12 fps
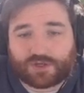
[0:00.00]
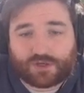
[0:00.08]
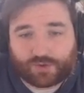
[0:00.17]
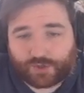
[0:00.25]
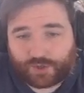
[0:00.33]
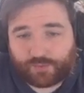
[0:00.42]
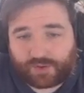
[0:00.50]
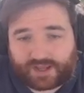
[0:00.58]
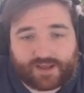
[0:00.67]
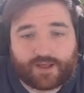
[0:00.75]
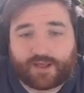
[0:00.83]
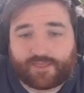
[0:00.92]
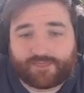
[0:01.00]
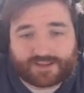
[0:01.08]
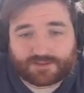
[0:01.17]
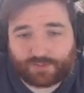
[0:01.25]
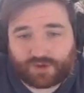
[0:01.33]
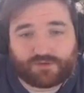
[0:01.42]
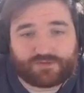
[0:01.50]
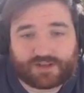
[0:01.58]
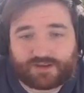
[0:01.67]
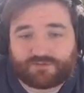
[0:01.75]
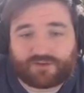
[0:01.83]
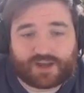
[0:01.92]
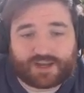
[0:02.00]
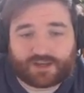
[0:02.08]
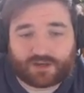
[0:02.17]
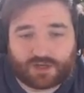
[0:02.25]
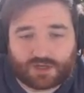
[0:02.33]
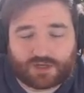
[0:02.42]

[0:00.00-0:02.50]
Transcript: You're a new player. That's perfectly fine.